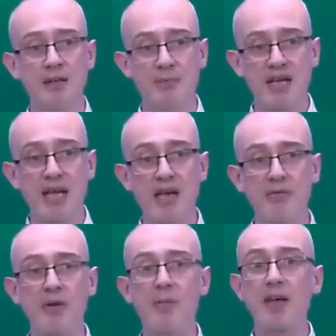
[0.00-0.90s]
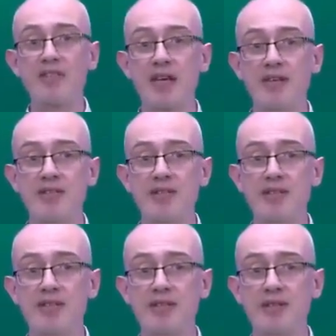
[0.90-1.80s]
Be careful about
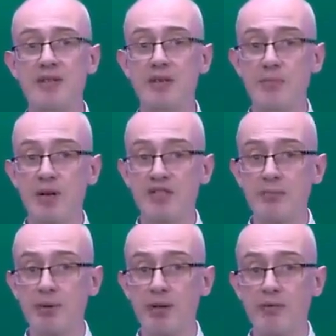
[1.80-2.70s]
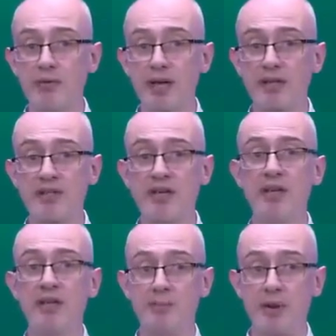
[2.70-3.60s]
tenses, the present perfect,
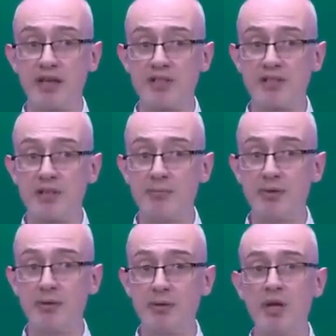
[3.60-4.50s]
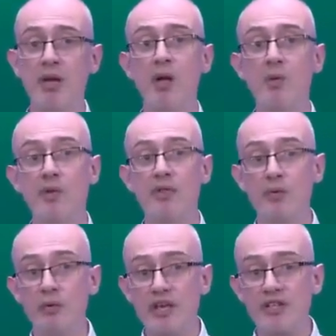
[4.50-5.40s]
the past simple, with the
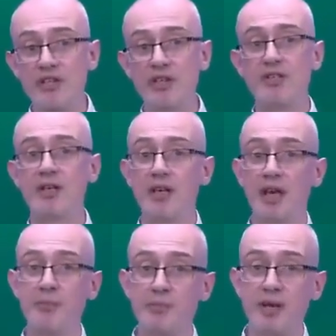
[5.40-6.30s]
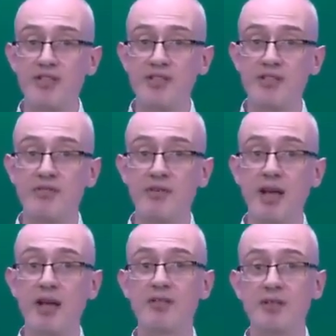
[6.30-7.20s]
recent and present
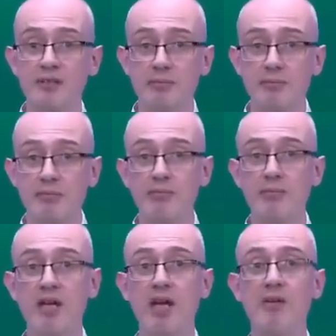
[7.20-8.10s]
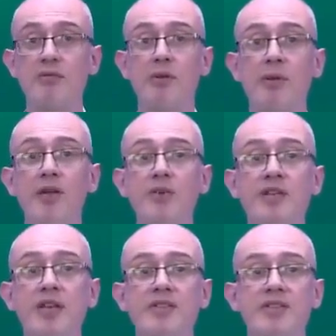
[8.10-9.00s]
effect. Be careful about your
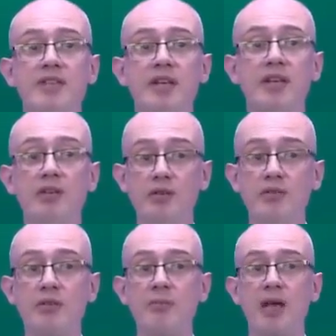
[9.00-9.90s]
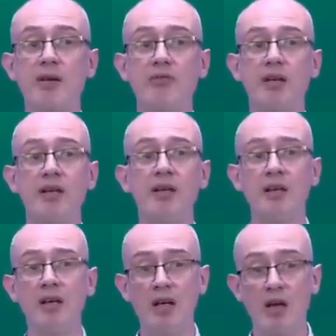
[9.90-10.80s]
tenses here. Use them carefully.
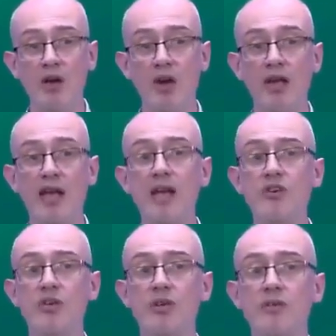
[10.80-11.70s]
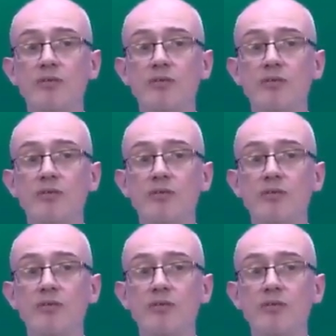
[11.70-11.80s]
A collocation